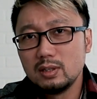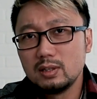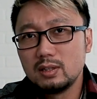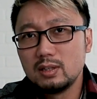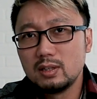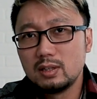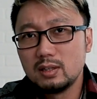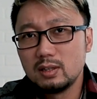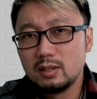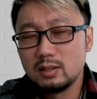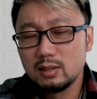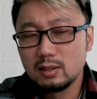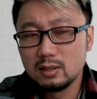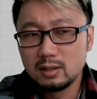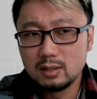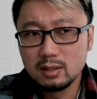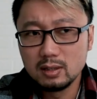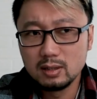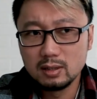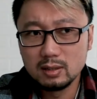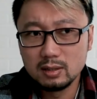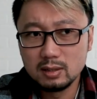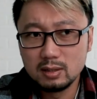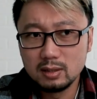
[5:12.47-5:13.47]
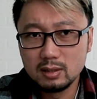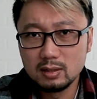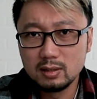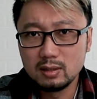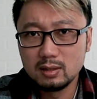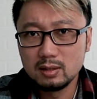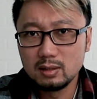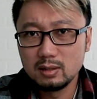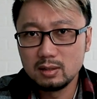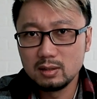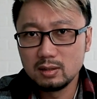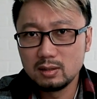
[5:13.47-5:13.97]

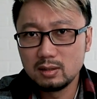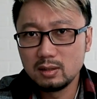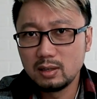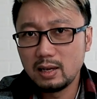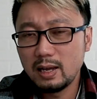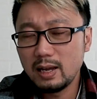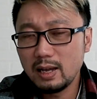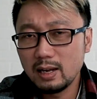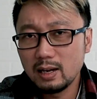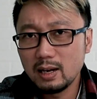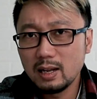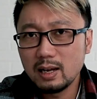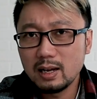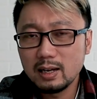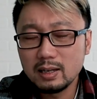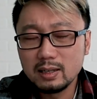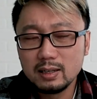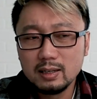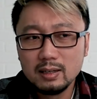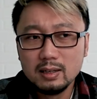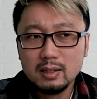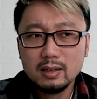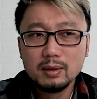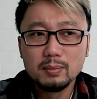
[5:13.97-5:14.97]
the hairline.